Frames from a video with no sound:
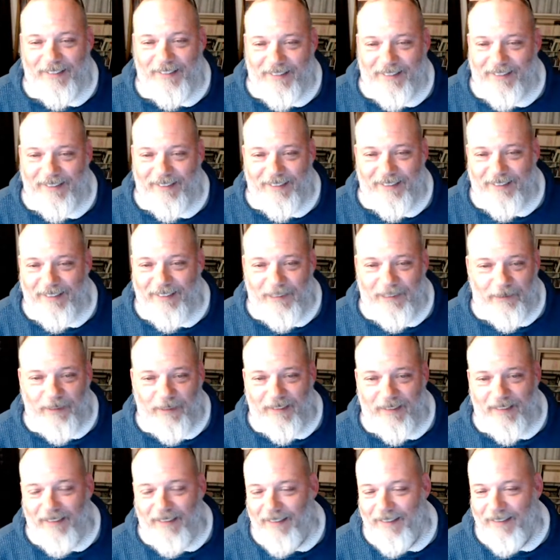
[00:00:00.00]
see
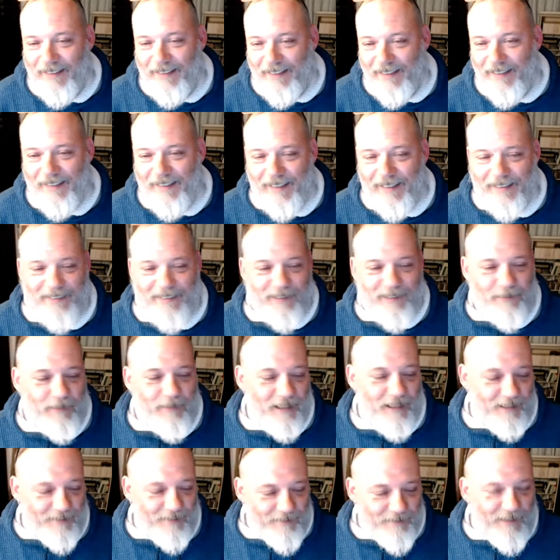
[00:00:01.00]
what they
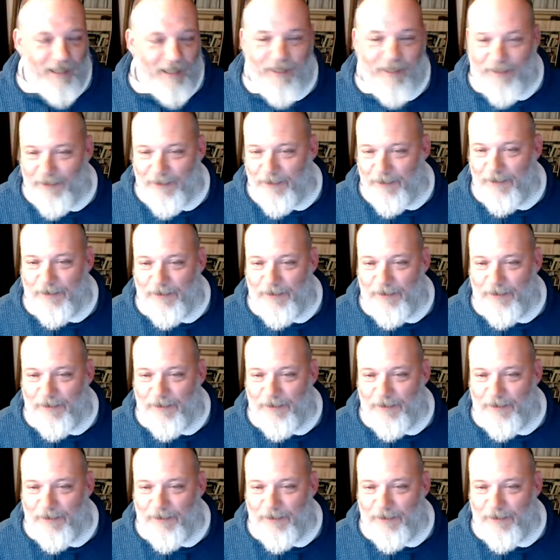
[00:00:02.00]
estimate the value